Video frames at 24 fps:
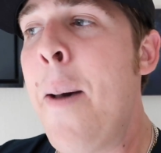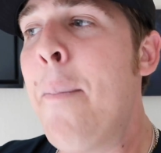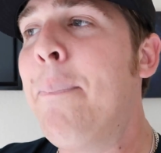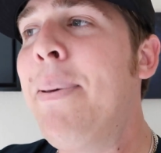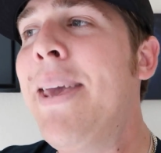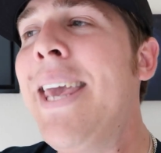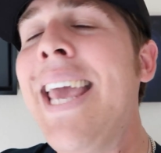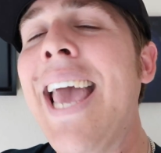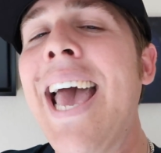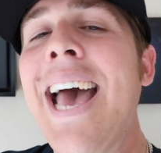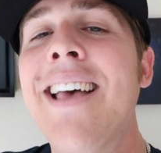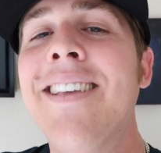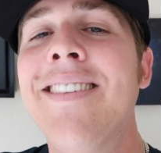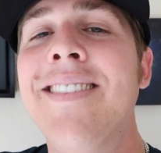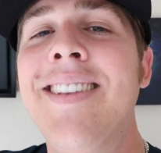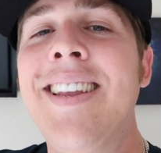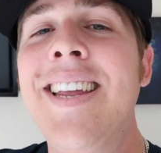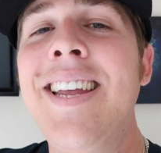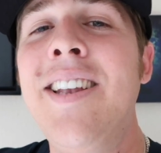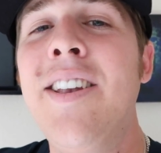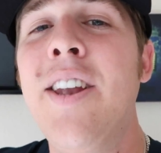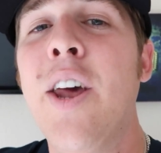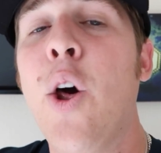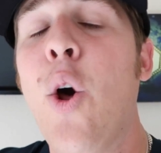Be as
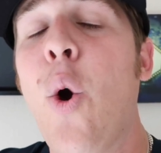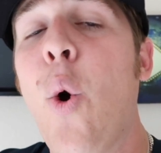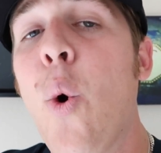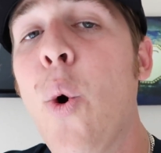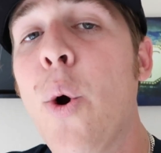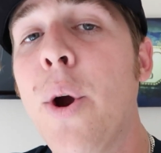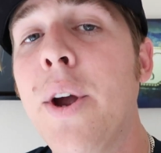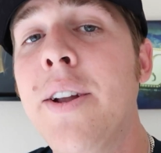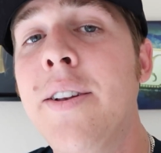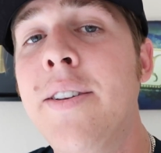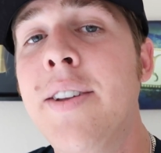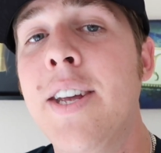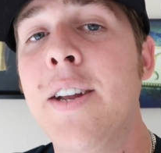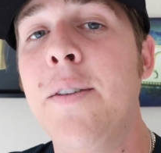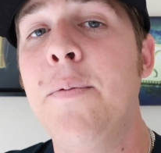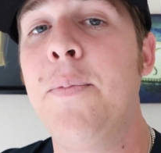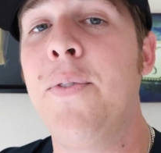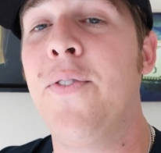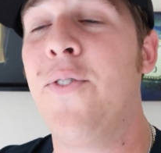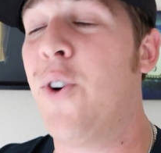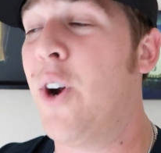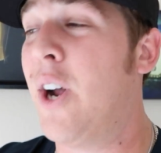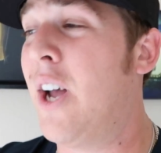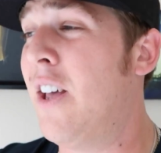detail
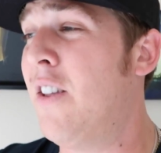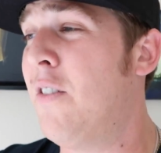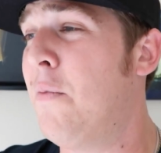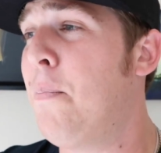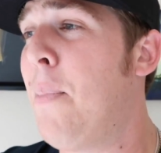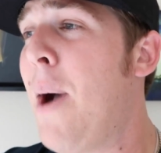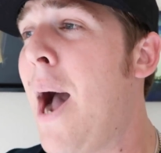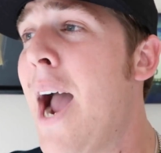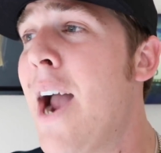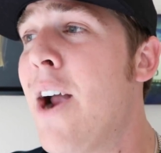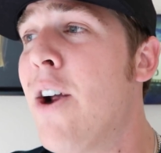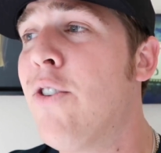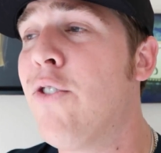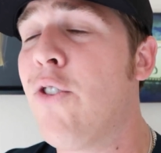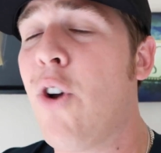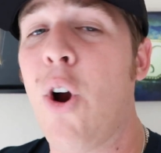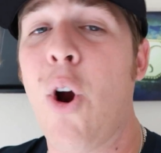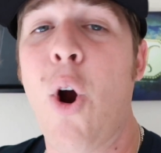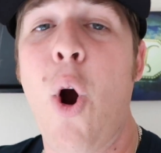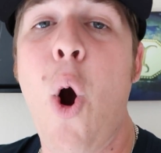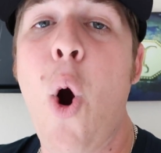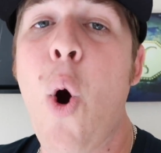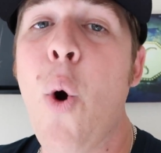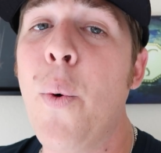oriented because buyers
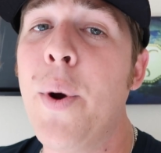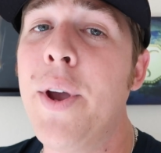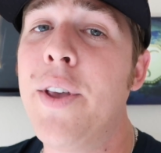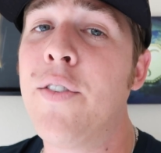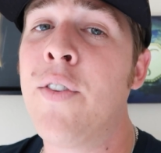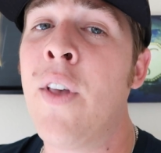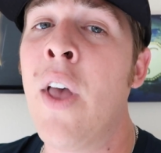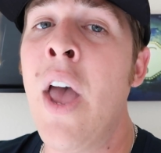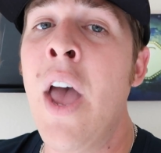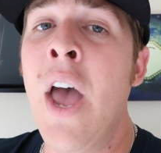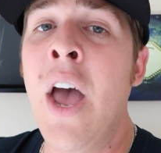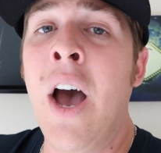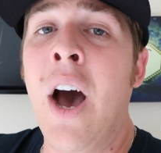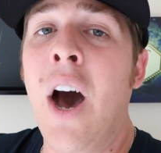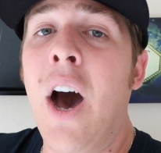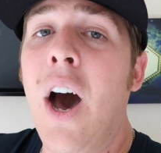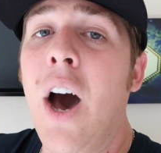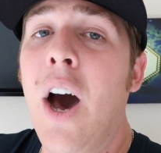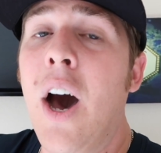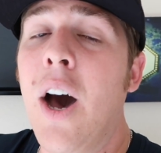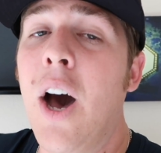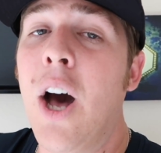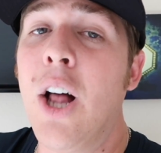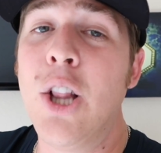are always
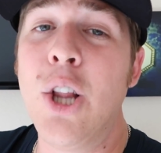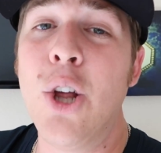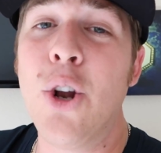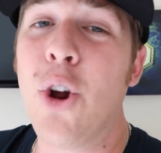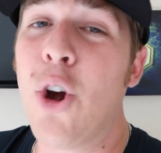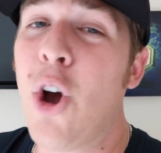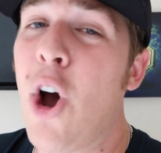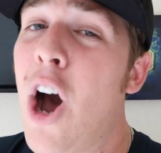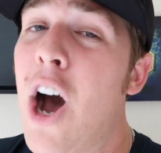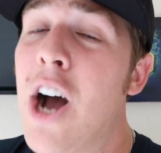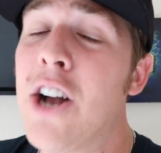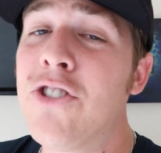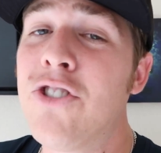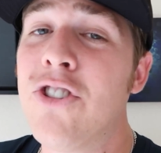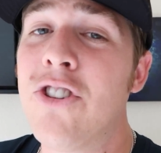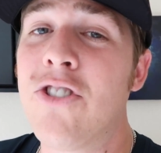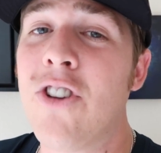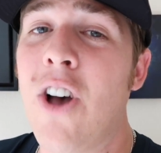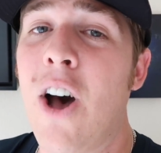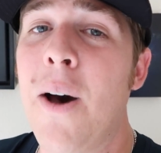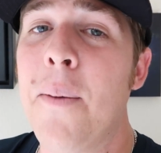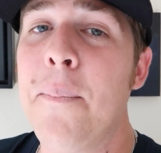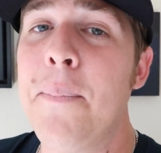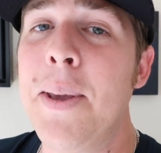uh, a little cautious
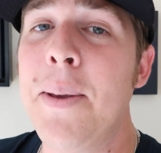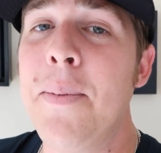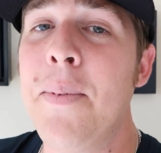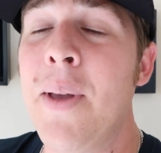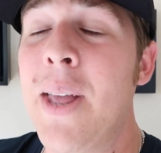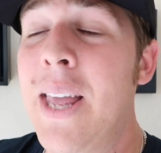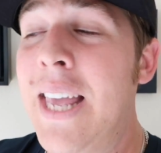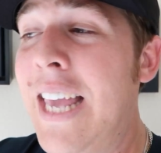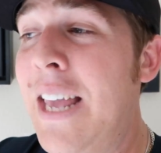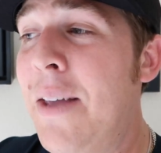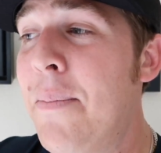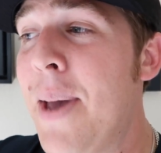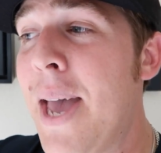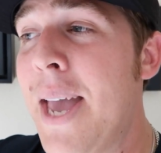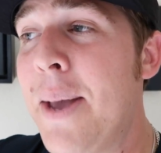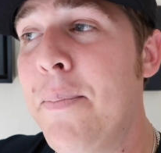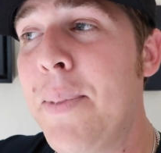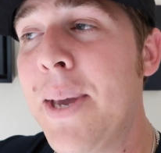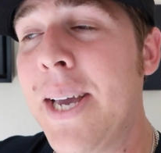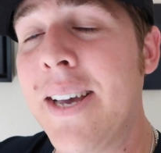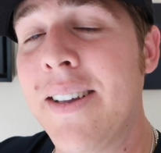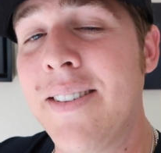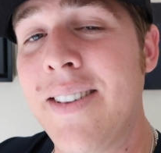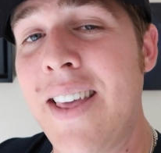on eBay
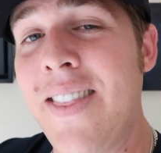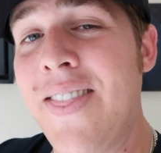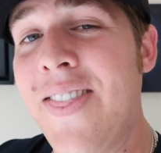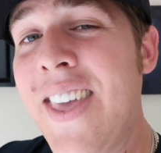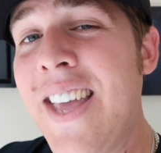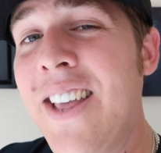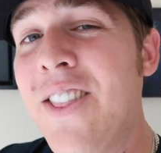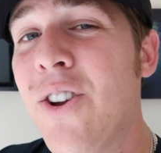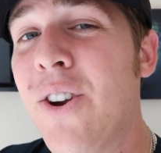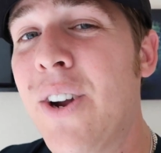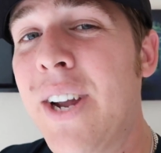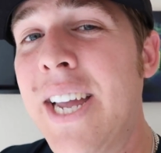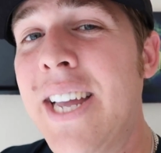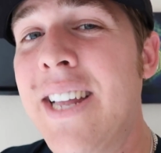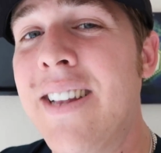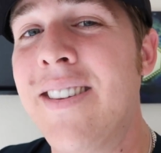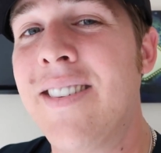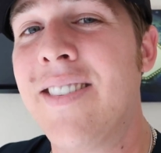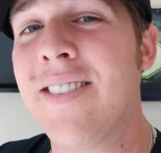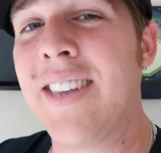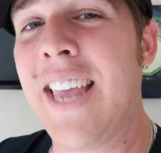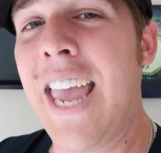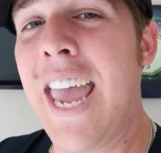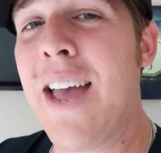because they think they're getting
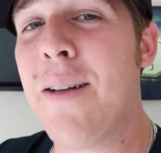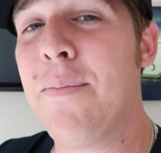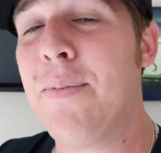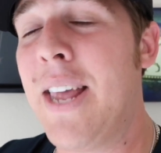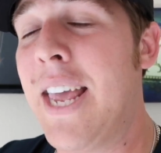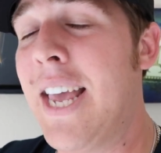scammed.